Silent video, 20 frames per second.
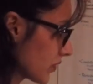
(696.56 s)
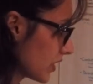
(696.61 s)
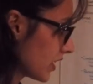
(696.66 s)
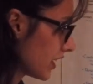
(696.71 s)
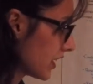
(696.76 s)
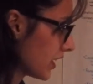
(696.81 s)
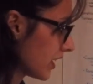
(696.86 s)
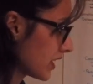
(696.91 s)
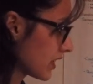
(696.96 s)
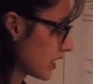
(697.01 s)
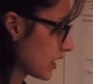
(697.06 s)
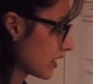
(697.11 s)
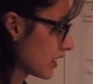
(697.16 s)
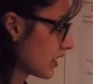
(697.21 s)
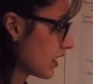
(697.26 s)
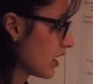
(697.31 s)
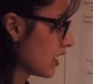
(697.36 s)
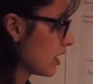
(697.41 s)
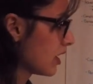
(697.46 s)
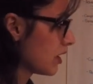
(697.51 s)
Okay, and
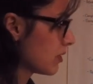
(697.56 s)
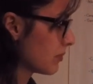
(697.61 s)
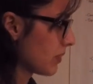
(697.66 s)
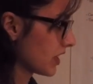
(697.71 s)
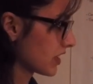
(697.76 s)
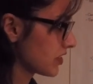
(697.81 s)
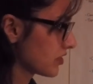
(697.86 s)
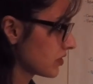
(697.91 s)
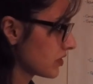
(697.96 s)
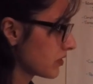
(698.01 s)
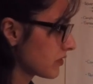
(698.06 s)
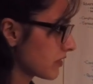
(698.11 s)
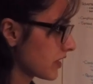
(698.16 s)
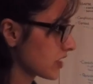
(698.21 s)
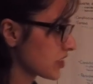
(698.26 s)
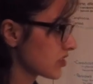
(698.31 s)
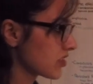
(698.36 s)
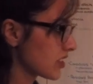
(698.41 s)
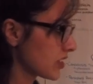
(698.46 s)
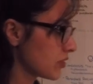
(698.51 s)
then bacterial
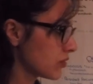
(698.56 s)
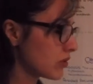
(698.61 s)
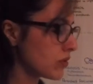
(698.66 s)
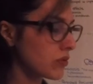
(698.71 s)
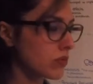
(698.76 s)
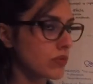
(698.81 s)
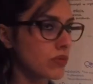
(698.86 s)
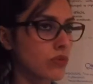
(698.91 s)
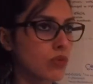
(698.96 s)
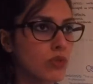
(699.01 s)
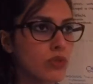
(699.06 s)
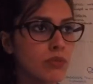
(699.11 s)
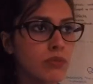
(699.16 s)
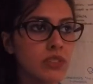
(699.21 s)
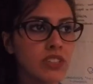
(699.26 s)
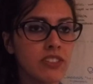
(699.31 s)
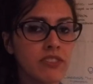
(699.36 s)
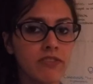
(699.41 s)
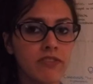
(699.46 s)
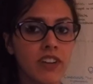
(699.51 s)
infections that you don't
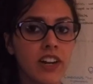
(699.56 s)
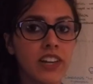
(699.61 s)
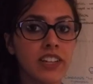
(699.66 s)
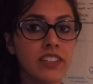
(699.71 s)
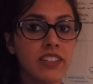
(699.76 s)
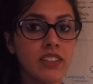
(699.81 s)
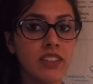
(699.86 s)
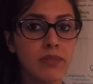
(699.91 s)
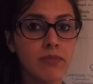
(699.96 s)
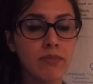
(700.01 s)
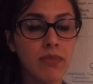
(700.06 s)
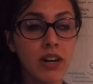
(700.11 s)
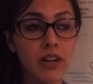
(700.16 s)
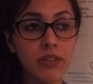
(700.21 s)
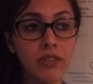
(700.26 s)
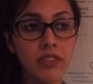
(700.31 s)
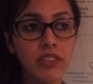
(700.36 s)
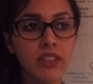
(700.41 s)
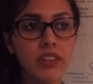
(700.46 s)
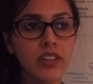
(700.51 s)
normally find in the
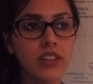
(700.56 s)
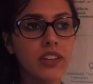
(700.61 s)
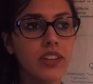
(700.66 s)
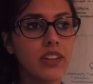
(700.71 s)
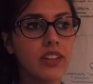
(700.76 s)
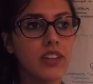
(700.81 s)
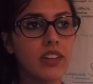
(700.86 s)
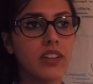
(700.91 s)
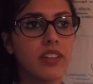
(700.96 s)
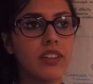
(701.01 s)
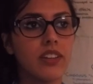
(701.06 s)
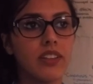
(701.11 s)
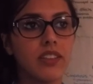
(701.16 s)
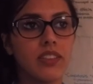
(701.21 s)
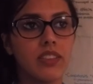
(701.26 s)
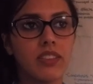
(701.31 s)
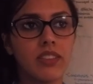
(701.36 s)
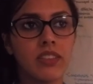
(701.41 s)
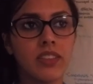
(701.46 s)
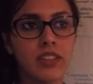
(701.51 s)
mouth,
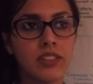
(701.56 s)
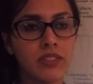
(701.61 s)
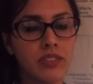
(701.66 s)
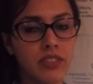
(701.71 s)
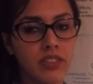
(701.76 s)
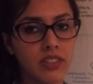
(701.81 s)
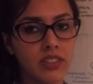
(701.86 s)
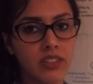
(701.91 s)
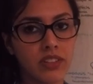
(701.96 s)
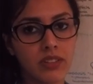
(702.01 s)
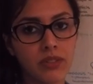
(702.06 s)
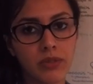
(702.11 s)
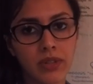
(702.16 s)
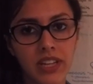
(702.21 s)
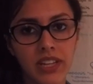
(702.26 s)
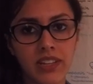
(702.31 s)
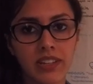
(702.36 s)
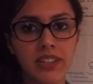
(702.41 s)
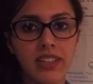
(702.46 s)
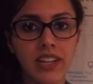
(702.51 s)
then you're thinking,
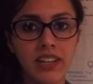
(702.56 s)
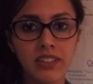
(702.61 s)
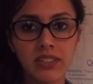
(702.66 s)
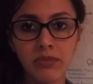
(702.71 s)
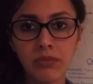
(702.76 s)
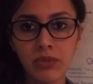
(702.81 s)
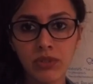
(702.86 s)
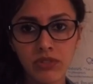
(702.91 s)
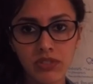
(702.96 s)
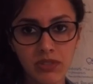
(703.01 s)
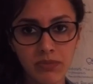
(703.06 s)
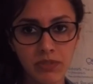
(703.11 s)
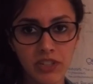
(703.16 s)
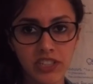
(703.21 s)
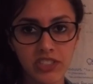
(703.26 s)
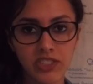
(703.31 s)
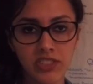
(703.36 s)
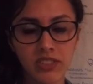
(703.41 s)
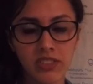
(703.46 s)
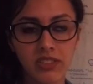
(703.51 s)
okay, again,
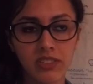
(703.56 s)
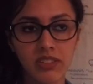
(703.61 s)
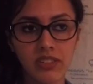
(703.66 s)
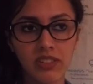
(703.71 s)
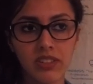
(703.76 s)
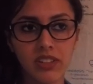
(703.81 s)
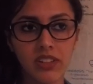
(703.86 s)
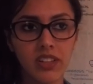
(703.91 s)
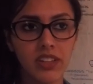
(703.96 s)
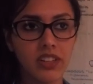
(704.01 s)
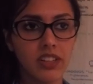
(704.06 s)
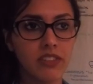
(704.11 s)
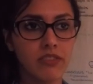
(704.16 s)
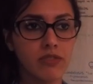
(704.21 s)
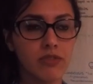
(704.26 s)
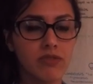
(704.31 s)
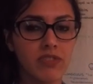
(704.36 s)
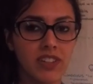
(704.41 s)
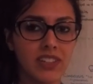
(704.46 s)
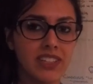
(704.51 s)
immunosuppression.
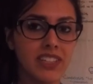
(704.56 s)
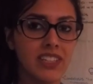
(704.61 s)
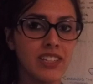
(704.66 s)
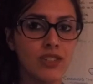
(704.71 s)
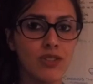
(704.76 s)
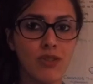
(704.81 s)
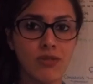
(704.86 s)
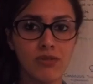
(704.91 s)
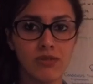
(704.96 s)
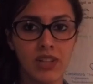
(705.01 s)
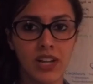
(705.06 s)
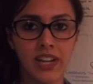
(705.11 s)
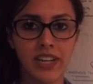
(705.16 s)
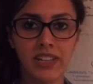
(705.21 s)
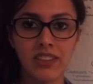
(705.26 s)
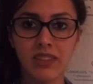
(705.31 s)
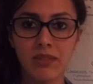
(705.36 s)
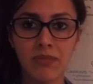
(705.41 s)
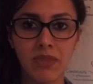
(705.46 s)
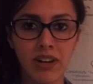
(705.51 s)
If you find E.
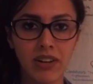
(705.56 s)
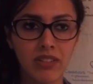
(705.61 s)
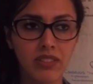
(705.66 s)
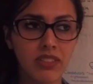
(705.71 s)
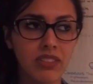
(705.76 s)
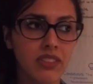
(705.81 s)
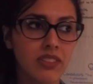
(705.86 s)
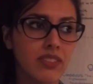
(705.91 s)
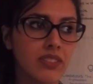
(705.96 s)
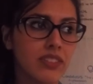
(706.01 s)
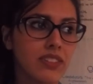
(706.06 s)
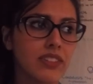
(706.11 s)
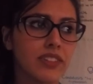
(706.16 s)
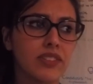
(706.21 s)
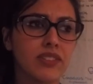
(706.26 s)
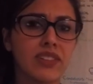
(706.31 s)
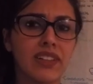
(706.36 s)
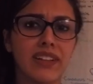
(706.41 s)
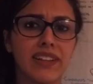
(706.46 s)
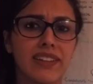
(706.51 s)
coli in the mouth,
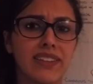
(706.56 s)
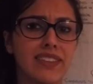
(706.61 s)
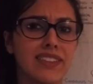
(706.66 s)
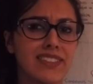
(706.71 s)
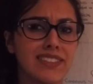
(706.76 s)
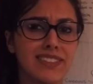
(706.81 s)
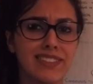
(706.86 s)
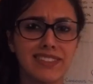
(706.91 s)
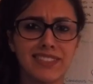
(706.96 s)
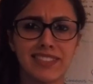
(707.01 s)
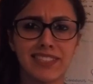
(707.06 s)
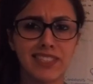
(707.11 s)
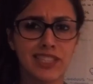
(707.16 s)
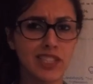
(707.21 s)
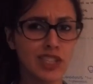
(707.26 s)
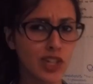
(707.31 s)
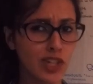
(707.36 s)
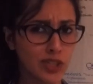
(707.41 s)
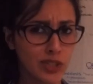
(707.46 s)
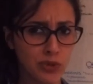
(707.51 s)
you're like, this
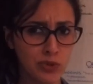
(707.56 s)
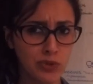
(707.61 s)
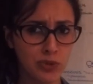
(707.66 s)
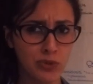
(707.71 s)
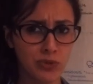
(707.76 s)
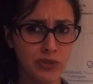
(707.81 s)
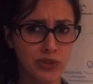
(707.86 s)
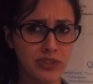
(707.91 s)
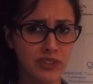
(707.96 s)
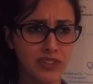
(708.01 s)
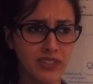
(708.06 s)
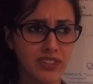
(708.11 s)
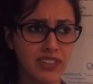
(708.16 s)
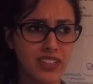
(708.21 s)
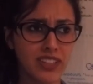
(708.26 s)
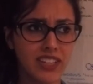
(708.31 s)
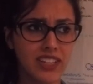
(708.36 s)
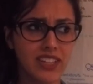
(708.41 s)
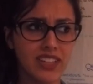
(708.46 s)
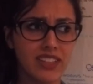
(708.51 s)
is not usual,
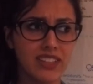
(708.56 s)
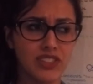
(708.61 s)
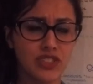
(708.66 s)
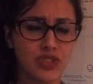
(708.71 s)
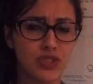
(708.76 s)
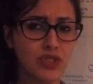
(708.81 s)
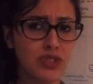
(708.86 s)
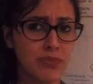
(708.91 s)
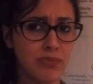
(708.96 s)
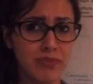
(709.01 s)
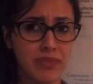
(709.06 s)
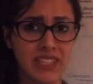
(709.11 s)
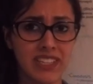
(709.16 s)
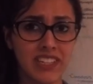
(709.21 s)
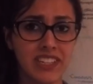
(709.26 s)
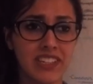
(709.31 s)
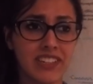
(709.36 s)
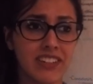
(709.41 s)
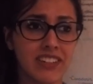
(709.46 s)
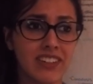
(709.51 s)
this shouldn't be
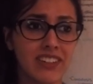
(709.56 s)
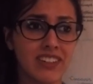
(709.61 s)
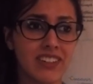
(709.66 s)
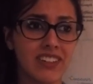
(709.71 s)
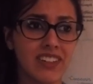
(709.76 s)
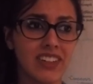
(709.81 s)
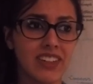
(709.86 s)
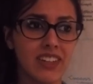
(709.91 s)
here.